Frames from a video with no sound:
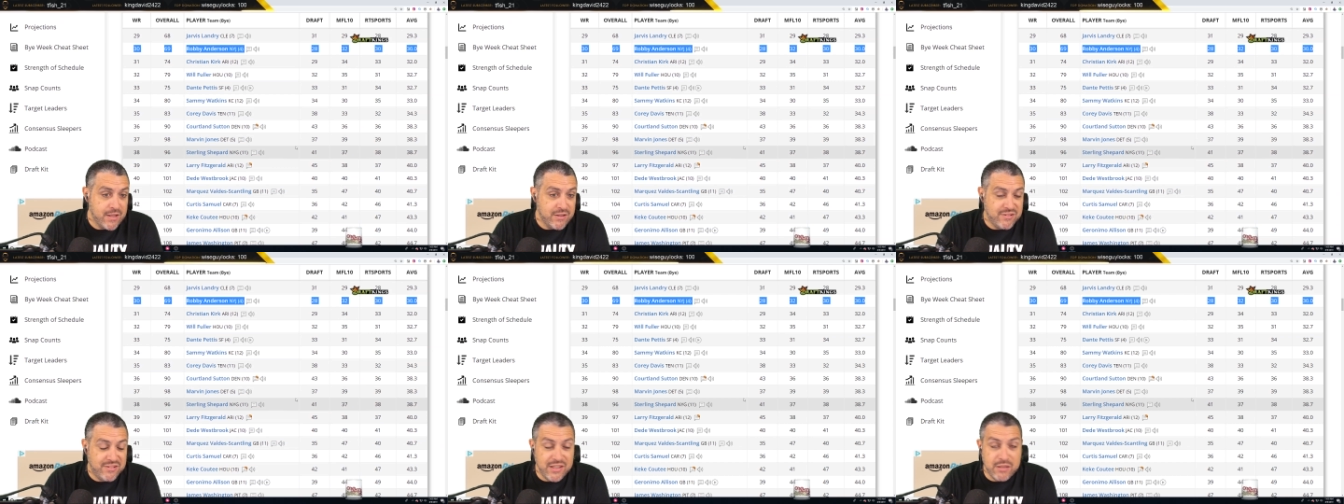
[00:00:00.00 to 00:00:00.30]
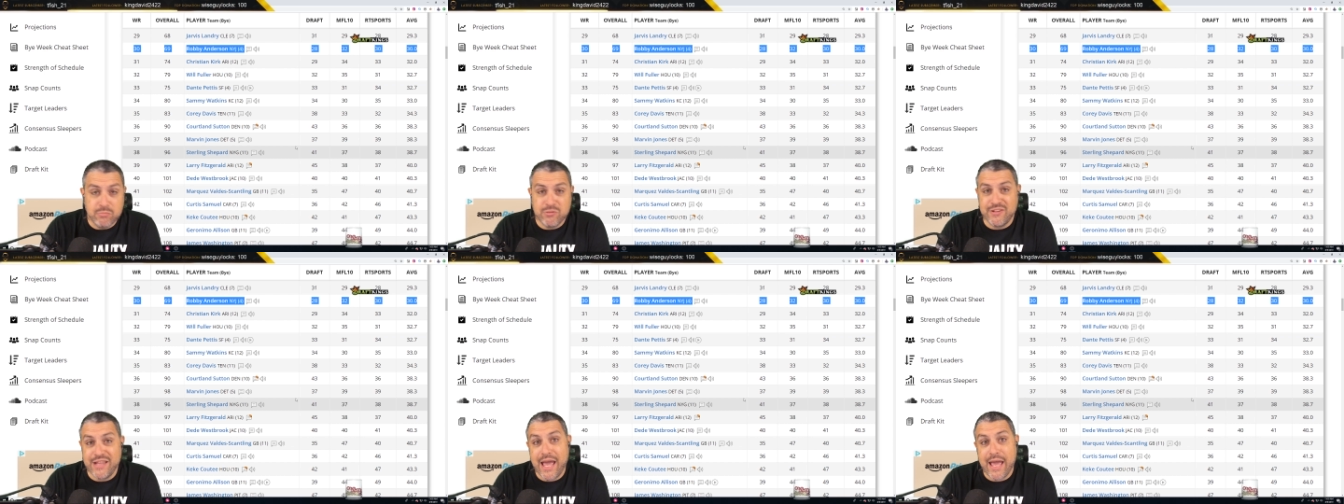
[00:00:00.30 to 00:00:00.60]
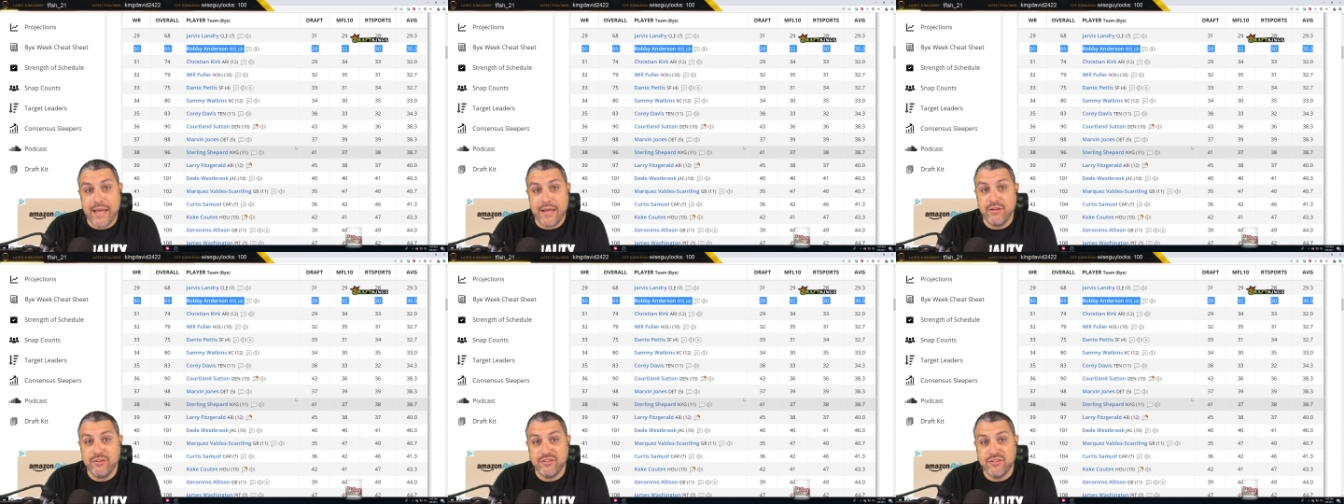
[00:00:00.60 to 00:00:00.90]
Seems
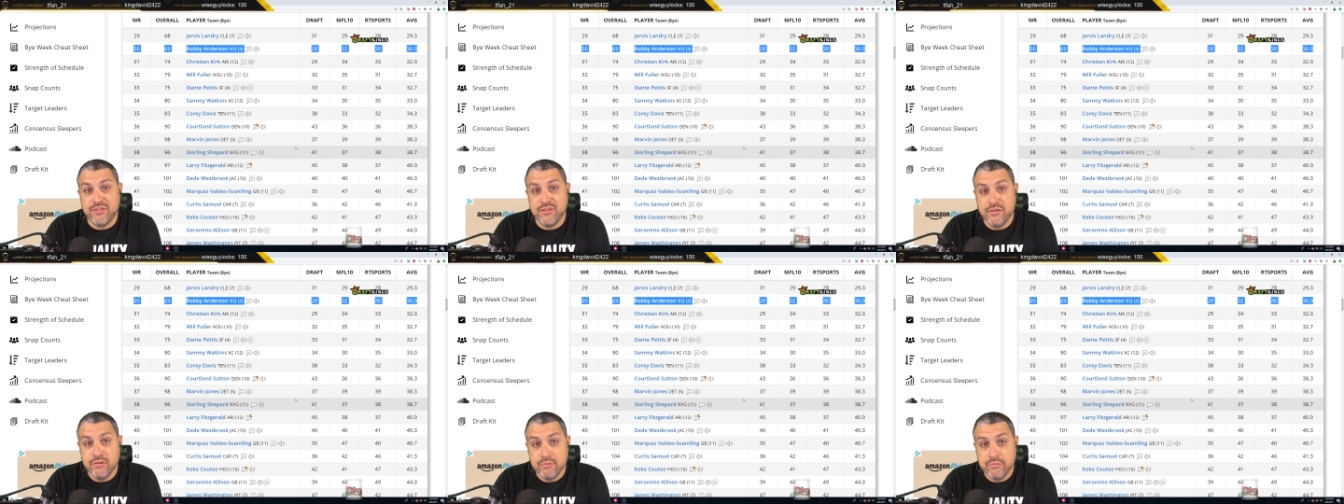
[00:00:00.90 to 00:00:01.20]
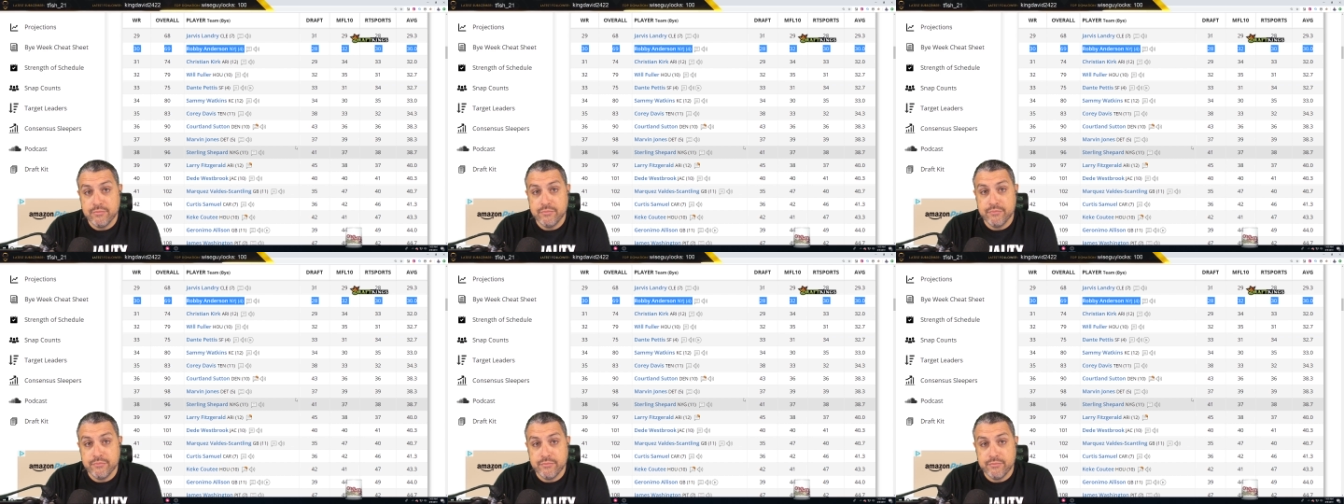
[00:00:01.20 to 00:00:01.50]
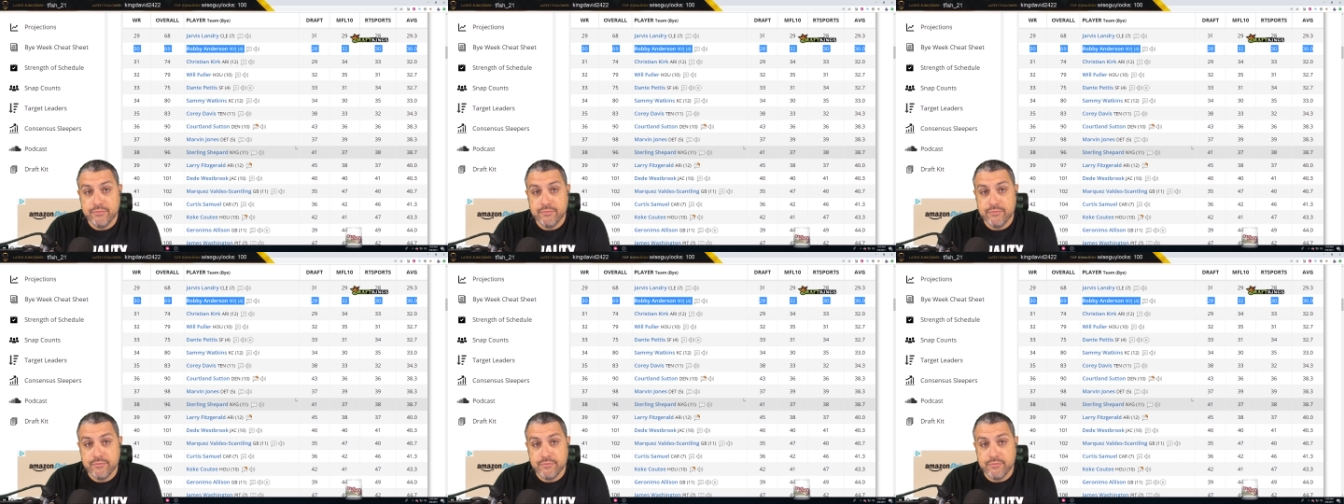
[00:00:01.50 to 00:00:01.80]
nice,
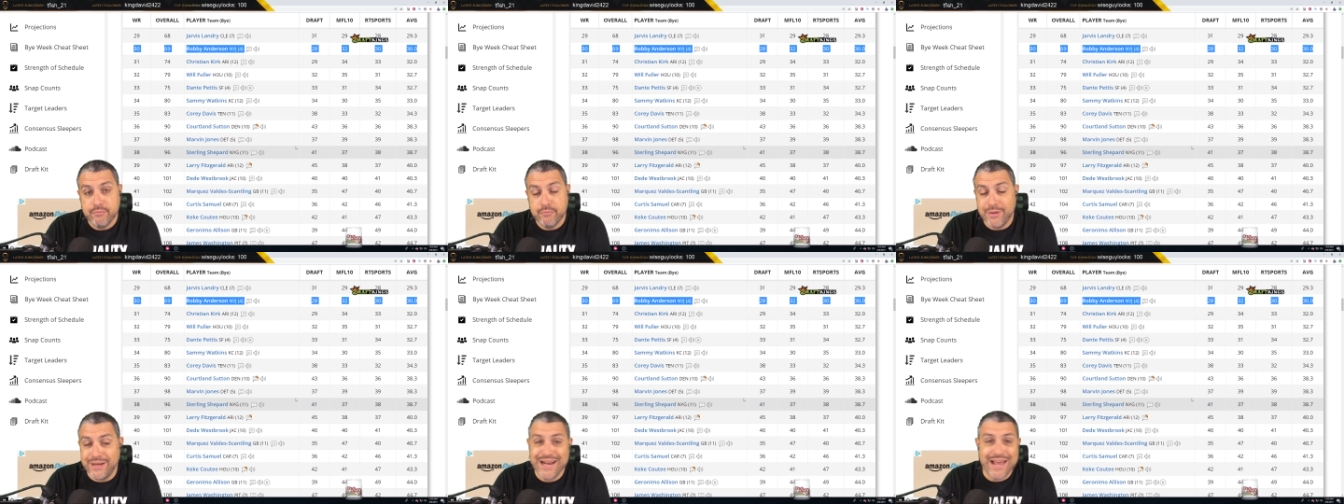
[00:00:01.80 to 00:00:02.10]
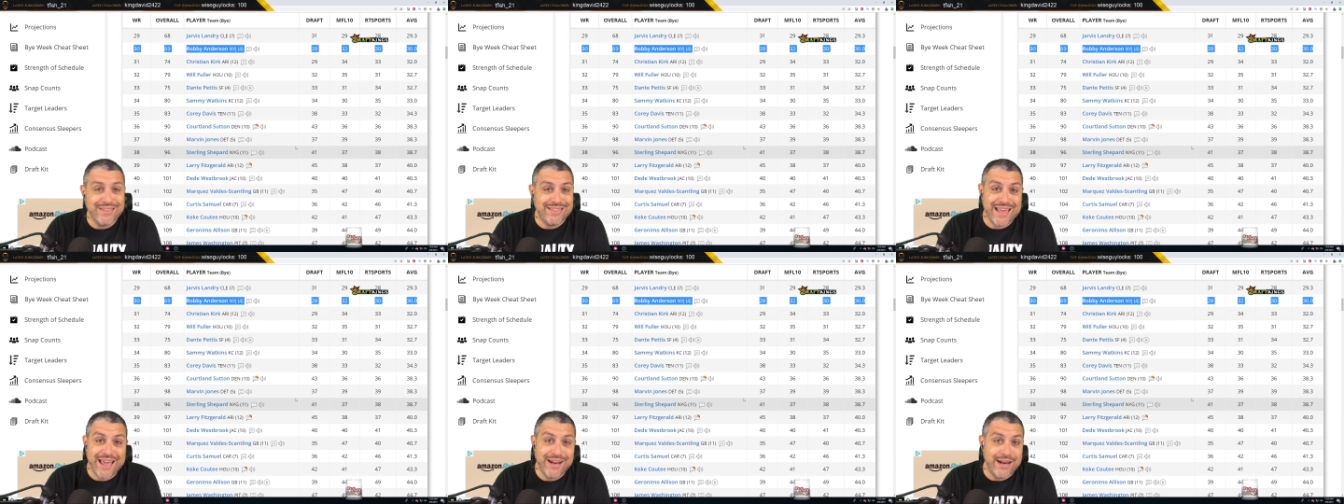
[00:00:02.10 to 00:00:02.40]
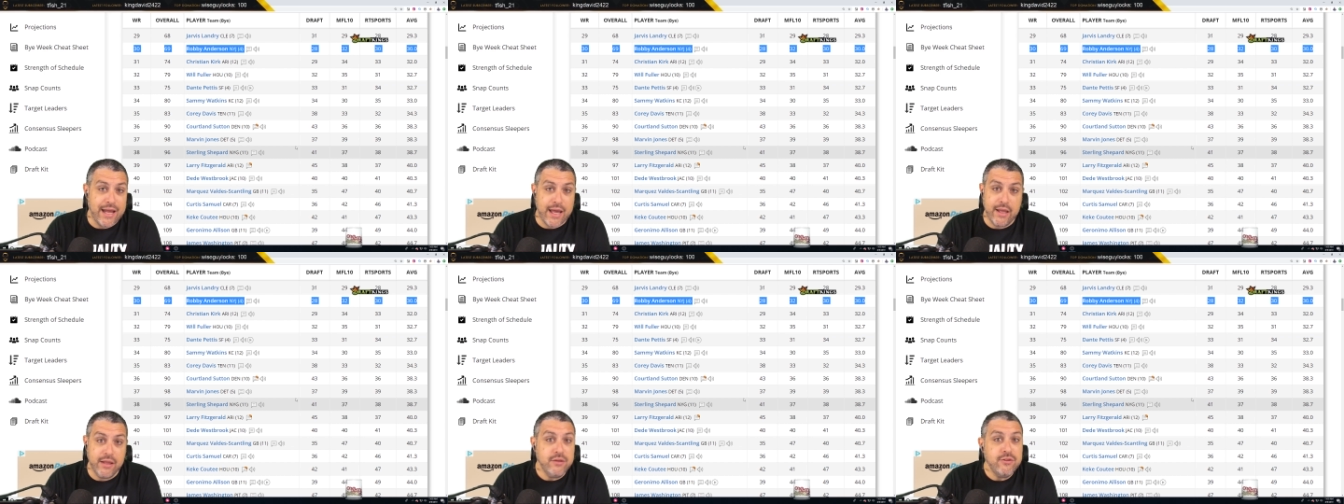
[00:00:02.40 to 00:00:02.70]
but not that
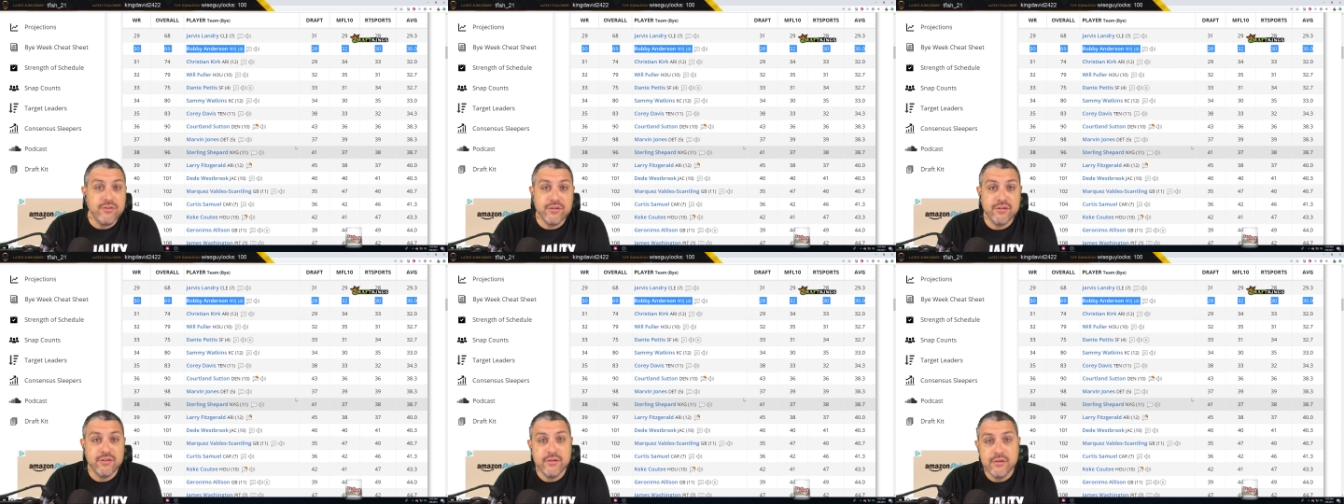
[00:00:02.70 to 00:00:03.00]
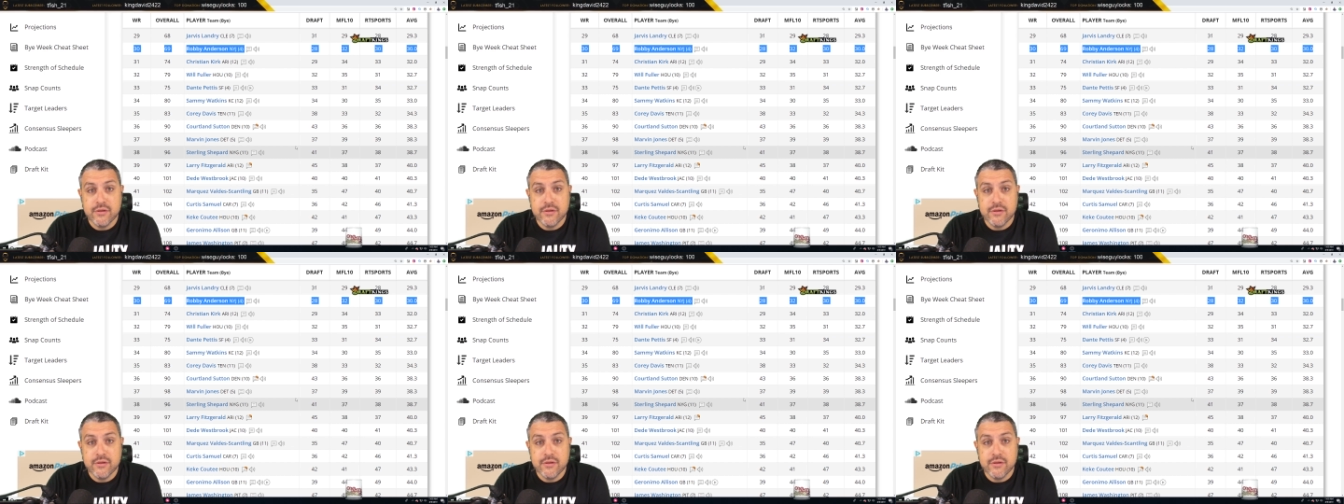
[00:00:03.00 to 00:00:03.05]
nice.